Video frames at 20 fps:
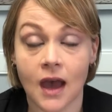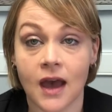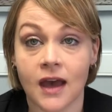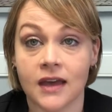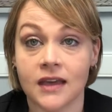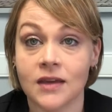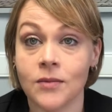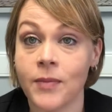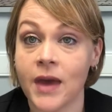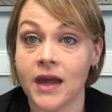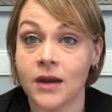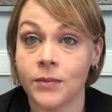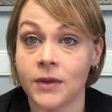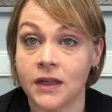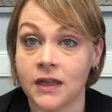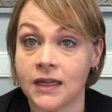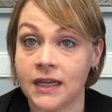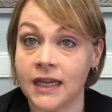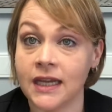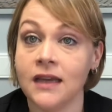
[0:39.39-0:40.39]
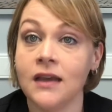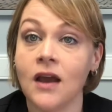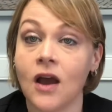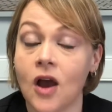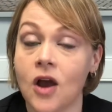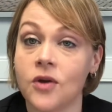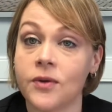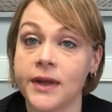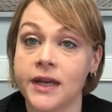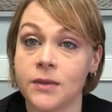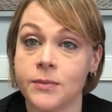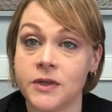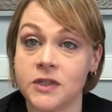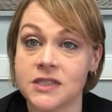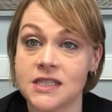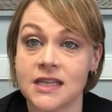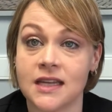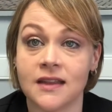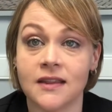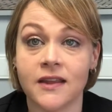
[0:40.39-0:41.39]
compatibility already built
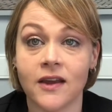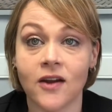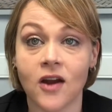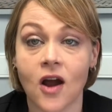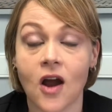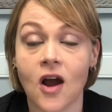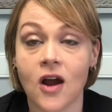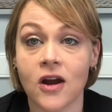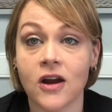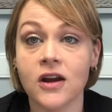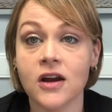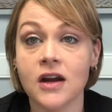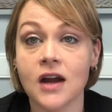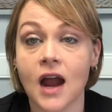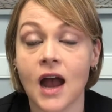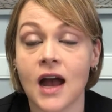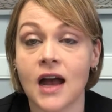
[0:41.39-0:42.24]
in, there are